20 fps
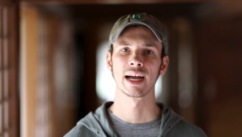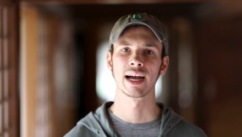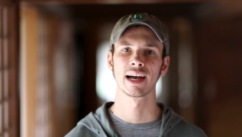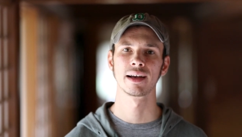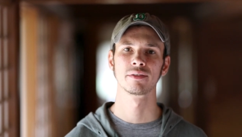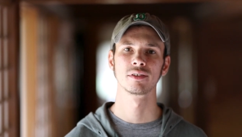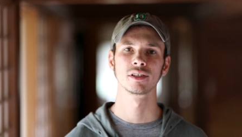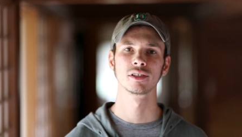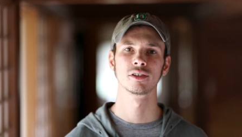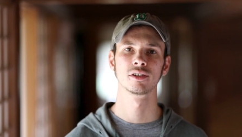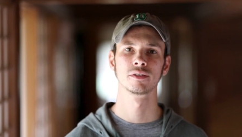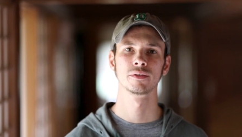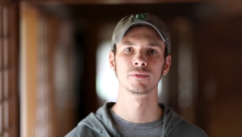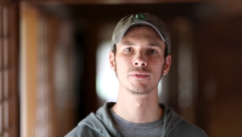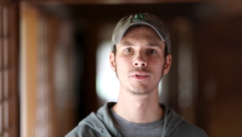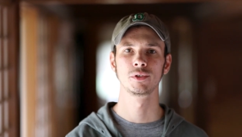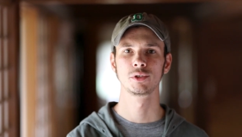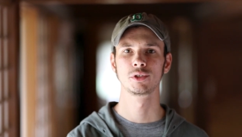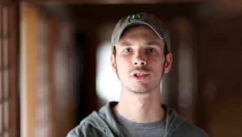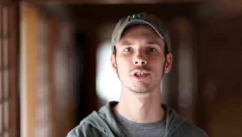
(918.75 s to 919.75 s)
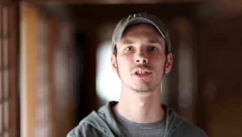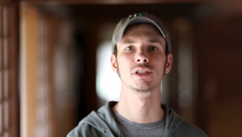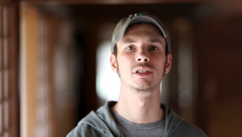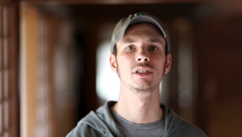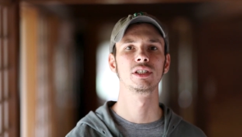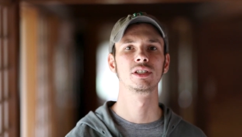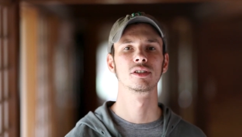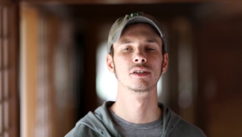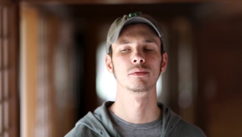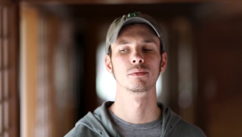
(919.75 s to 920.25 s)
having on future
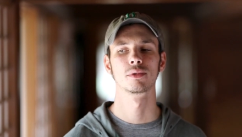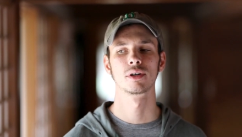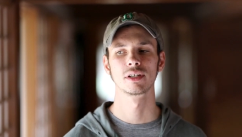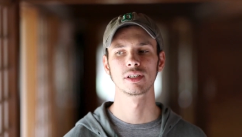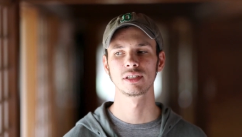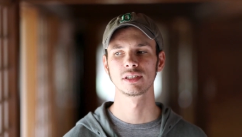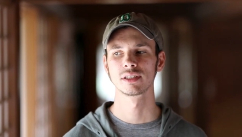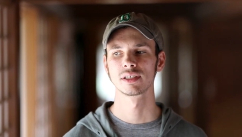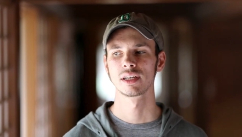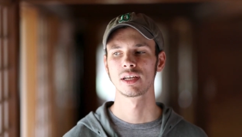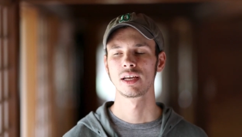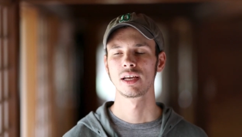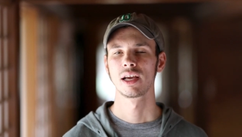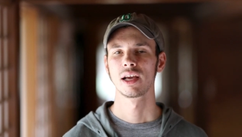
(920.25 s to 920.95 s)
Nikon bodies.